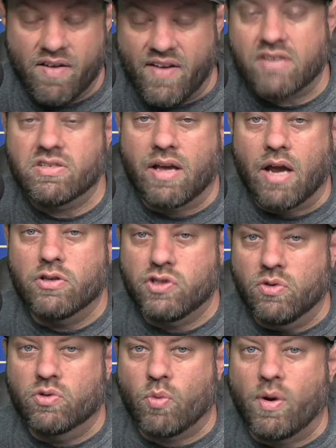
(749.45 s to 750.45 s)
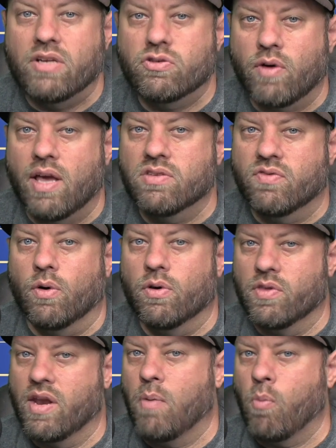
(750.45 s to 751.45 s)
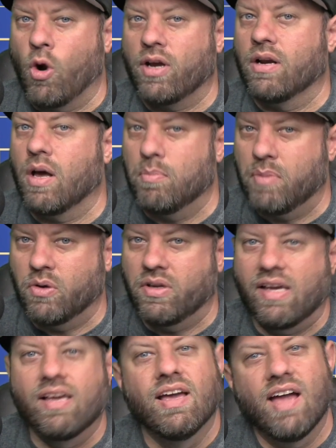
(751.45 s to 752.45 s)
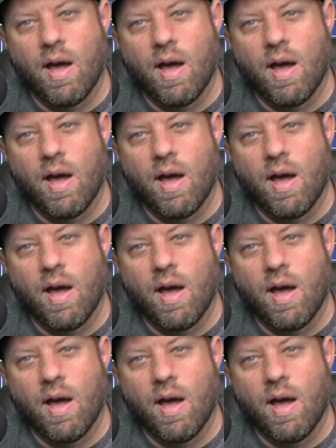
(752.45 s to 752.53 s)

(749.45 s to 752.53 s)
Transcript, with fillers: I've actually got a 220 transverter that I'm working on building.